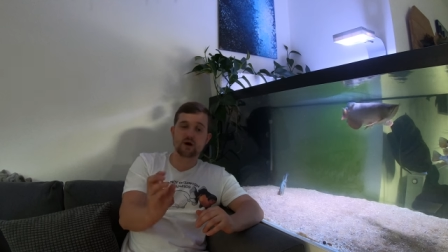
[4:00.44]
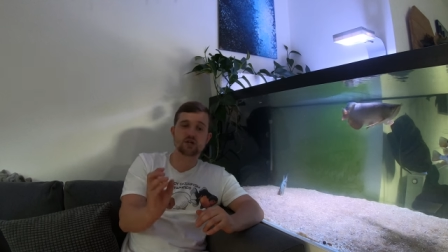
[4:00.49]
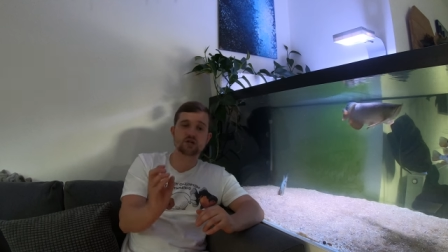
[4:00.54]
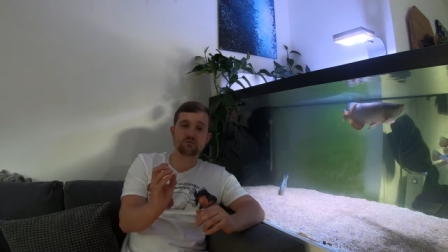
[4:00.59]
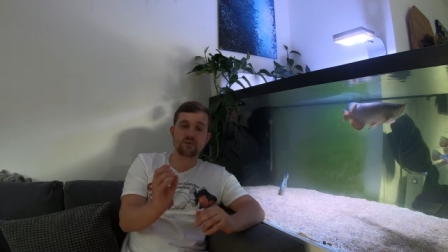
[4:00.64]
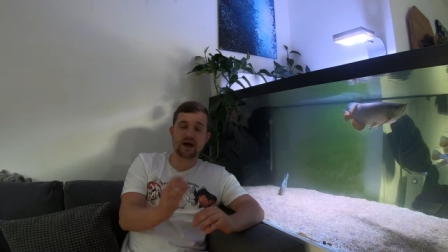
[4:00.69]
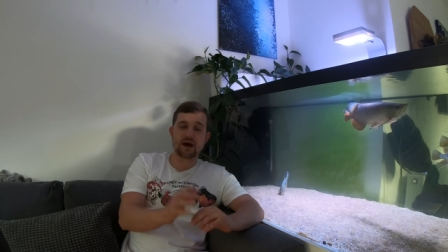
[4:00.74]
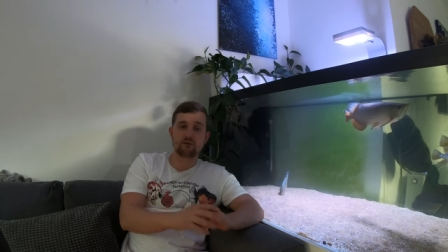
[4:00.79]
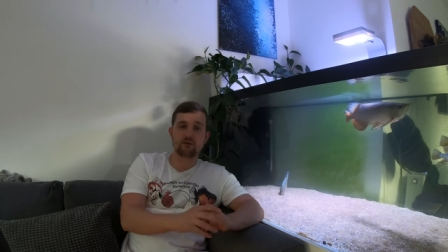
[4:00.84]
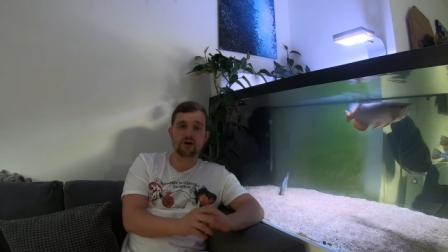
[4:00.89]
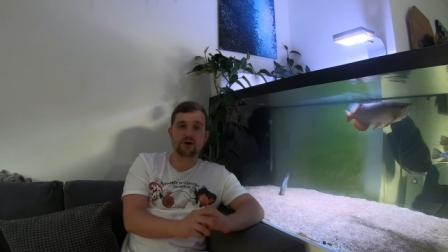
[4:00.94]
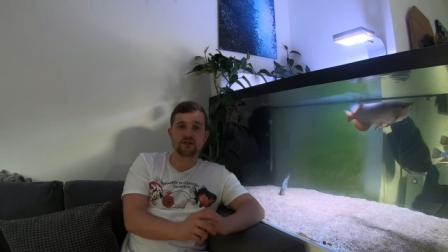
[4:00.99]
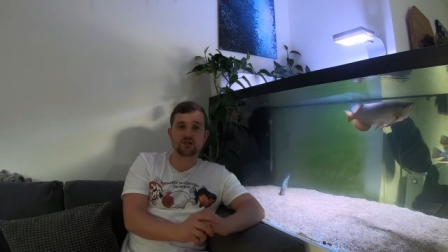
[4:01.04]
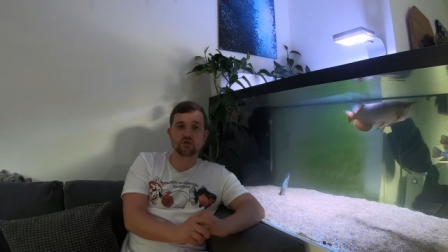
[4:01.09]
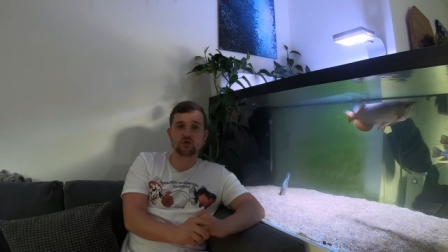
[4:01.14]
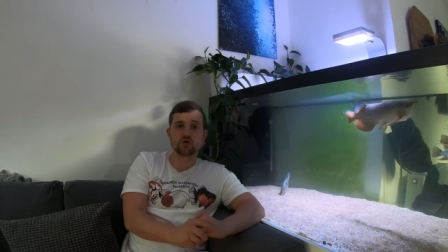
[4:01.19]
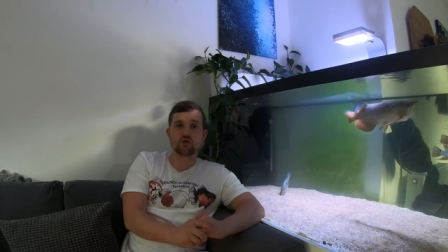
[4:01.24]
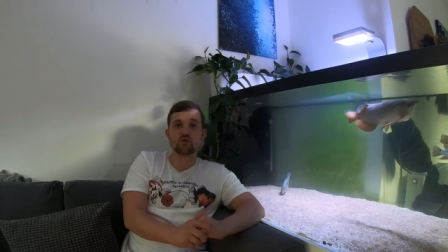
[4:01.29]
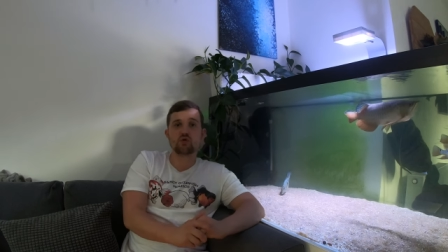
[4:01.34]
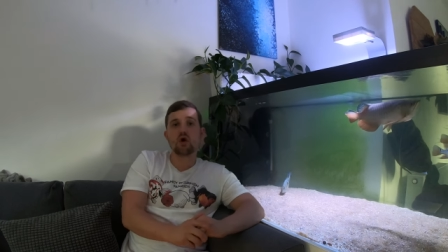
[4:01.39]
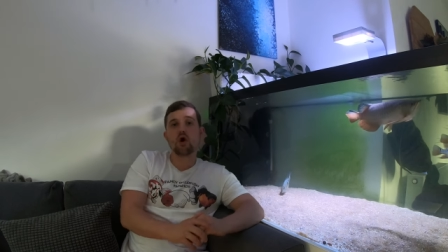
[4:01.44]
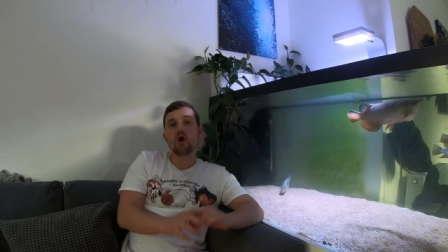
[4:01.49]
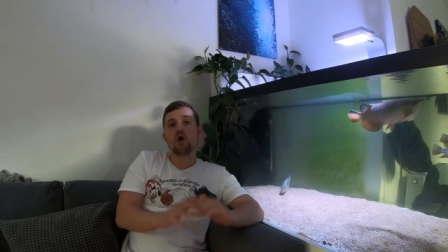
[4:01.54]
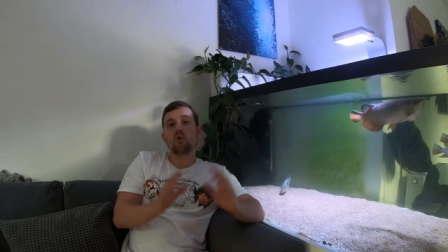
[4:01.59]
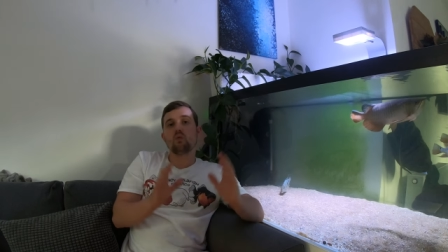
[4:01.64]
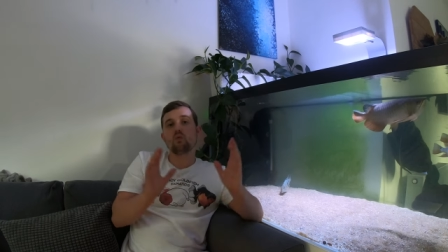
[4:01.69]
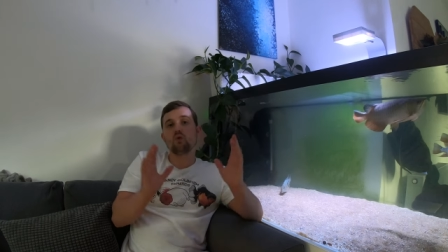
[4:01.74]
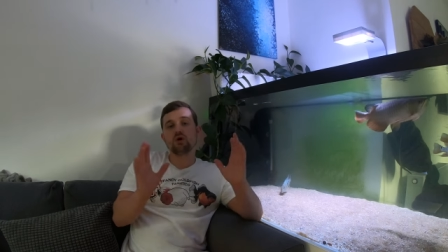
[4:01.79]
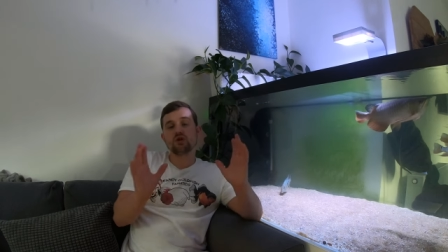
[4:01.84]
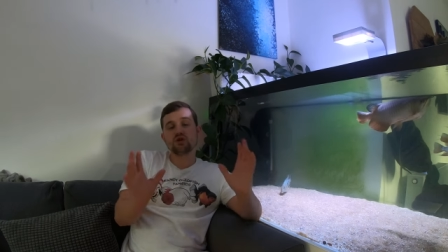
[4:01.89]
much power at all.
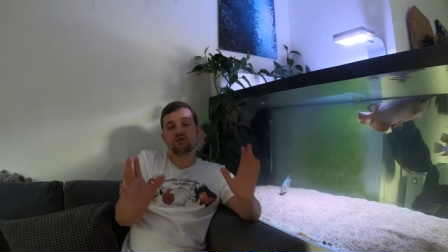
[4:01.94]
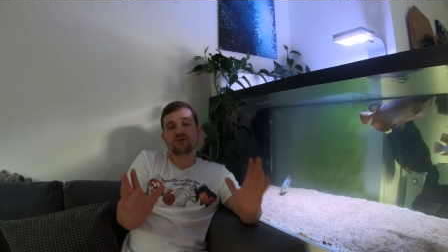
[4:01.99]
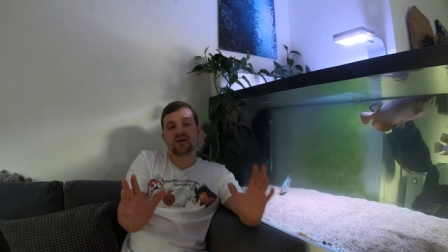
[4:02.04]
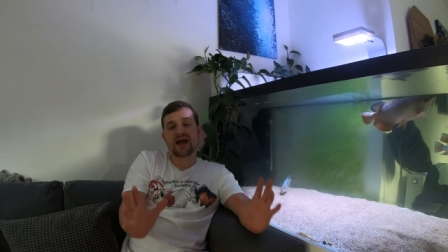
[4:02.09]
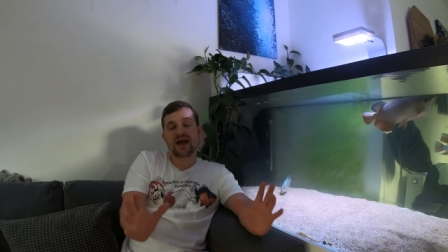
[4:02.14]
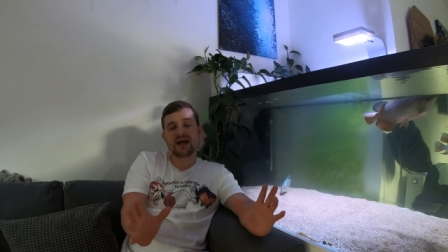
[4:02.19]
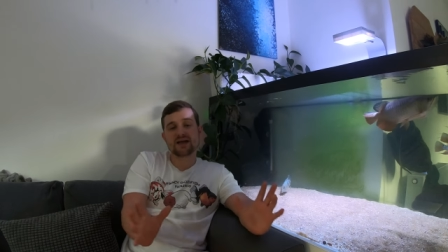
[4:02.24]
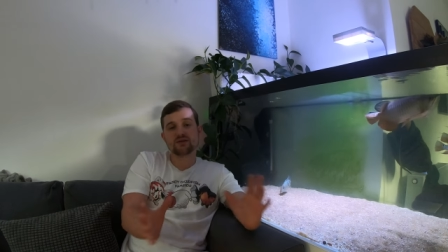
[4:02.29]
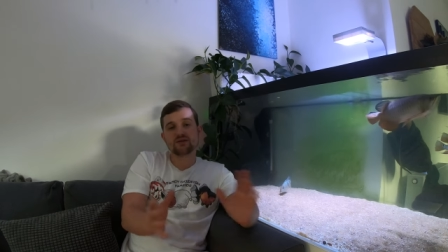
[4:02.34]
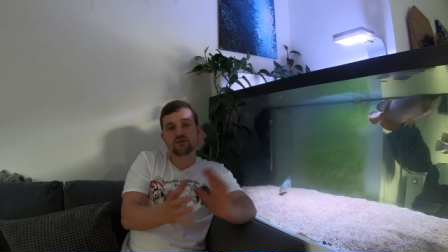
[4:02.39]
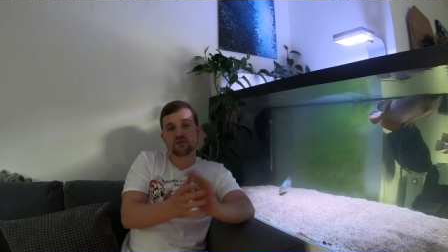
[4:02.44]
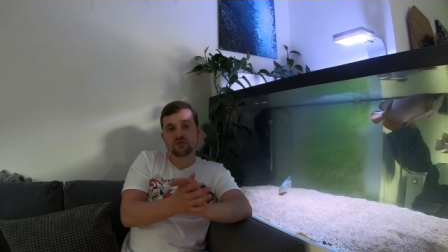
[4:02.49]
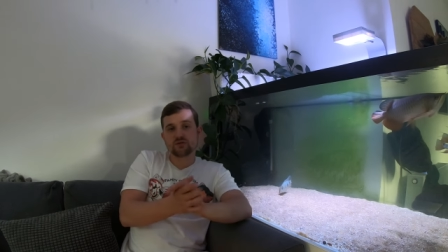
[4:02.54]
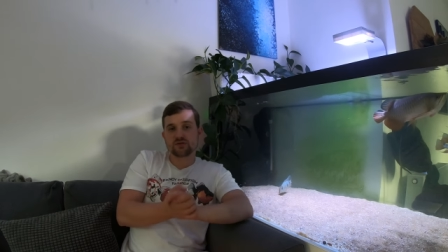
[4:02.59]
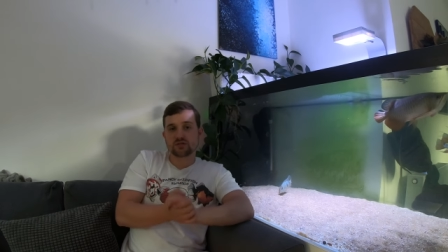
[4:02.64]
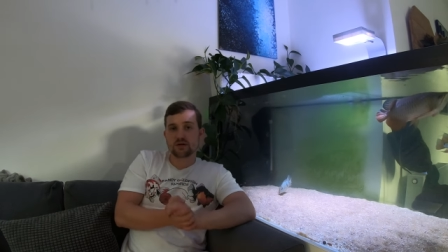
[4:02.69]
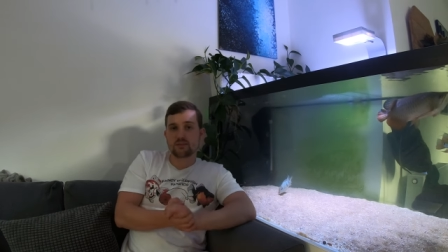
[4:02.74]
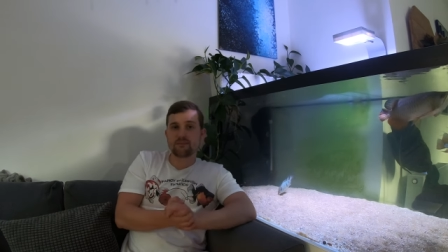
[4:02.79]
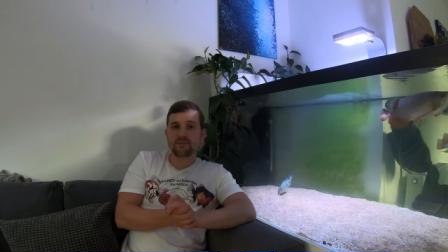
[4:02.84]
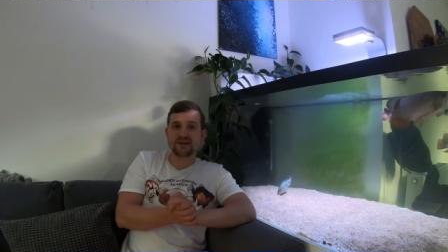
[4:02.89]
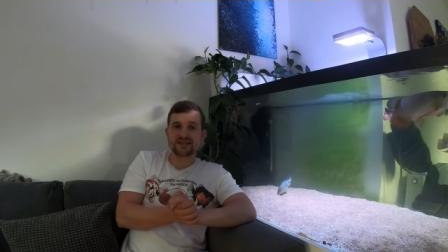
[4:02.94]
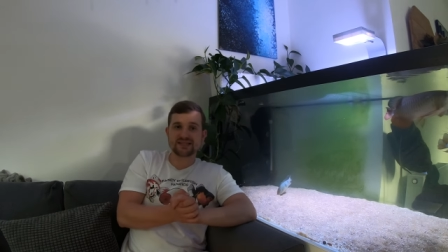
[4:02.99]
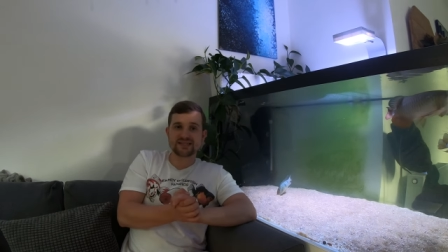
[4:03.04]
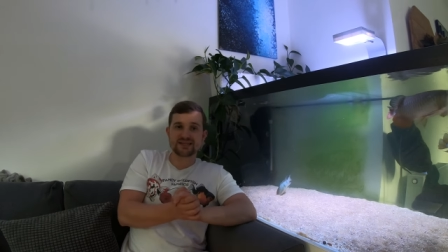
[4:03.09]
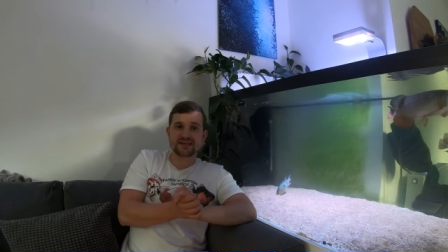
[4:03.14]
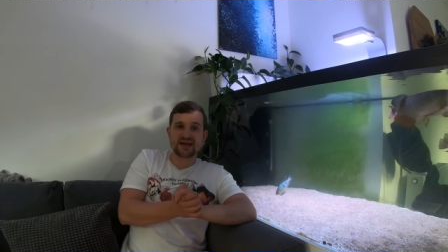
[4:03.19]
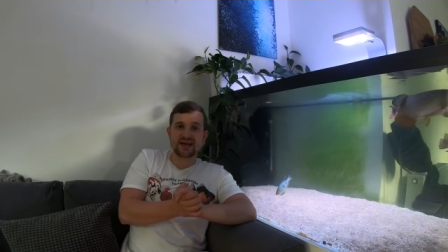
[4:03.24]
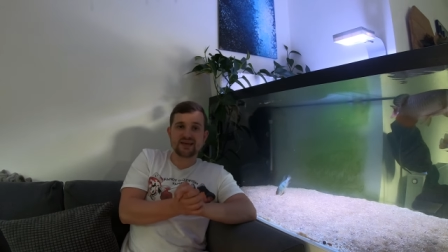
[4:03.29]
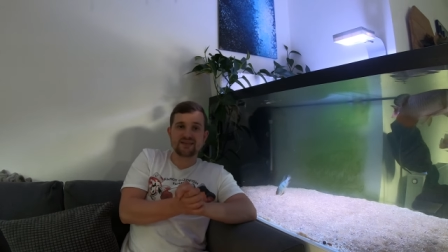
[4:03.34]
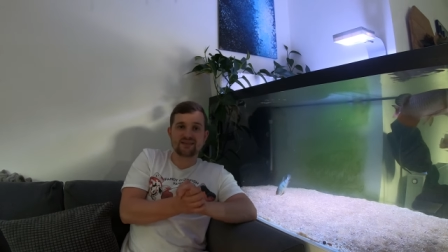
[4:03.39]
What you can do to
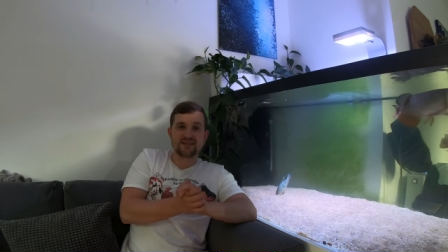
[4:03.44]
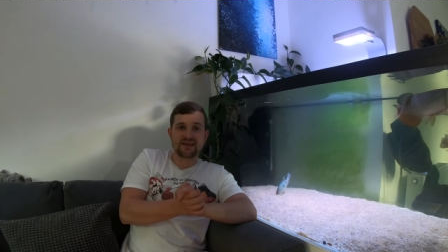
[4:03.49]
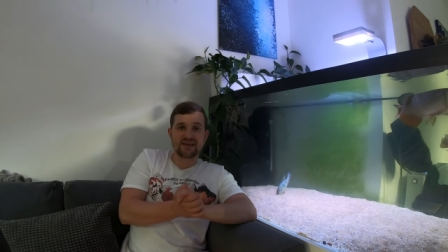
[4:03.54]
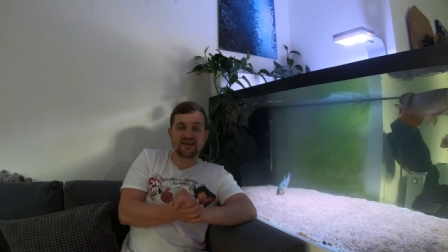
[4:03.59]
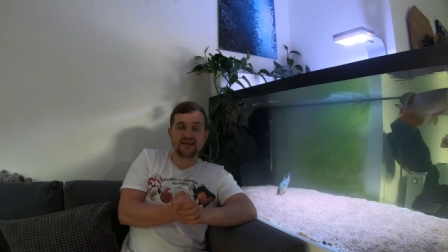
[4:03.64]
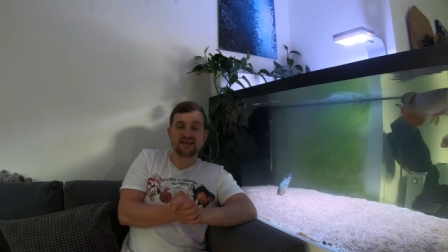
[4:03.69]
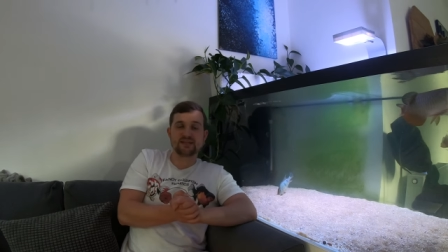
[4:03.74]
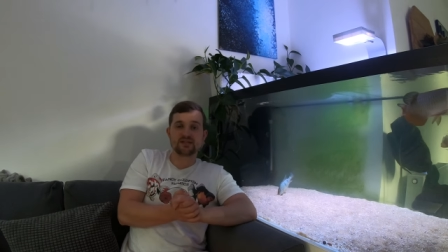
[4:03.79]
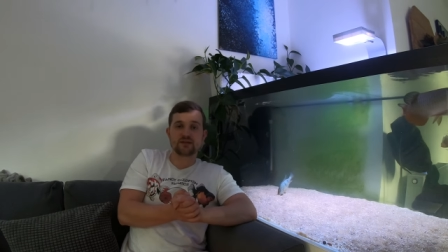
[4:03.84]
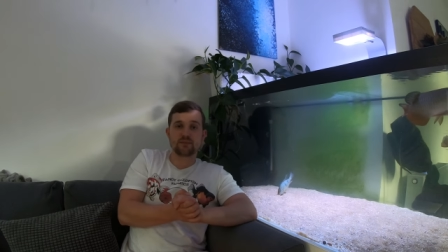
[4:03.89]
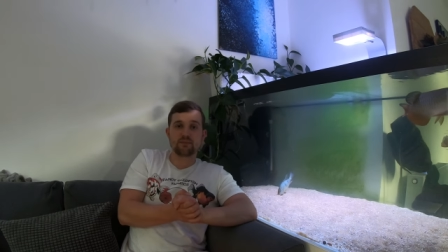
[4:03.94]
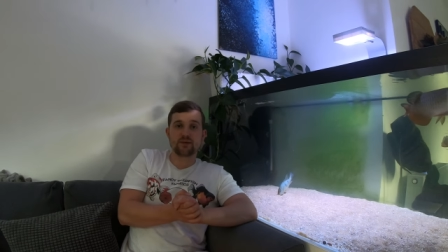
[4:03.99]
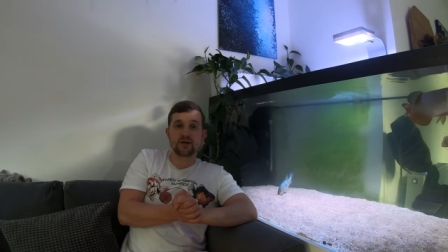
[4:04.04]
mitigate the heater